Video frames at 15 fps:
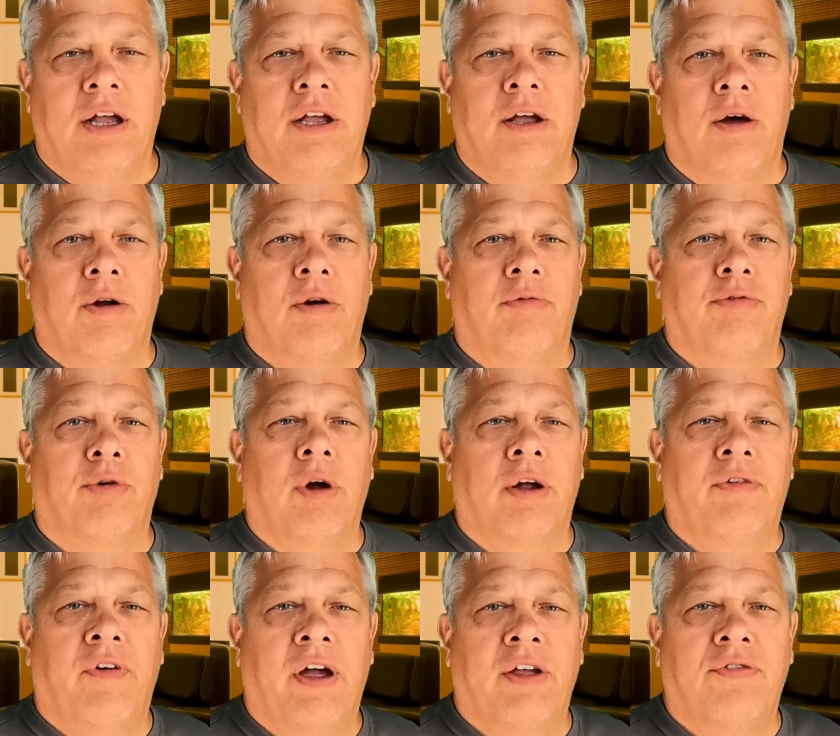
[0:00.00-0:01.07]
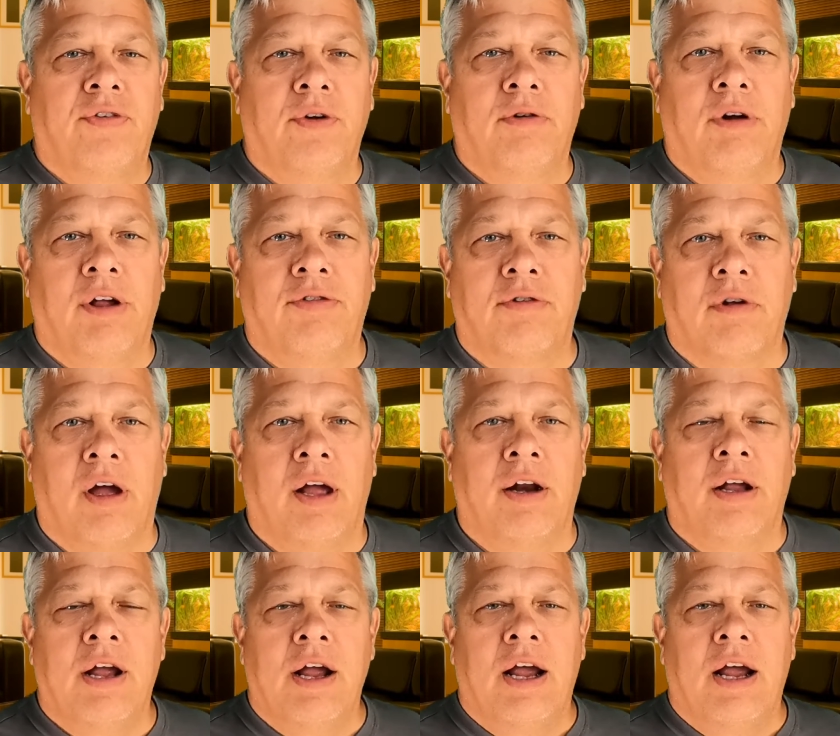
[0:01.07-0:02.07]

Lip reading: You go to a fast food restaurant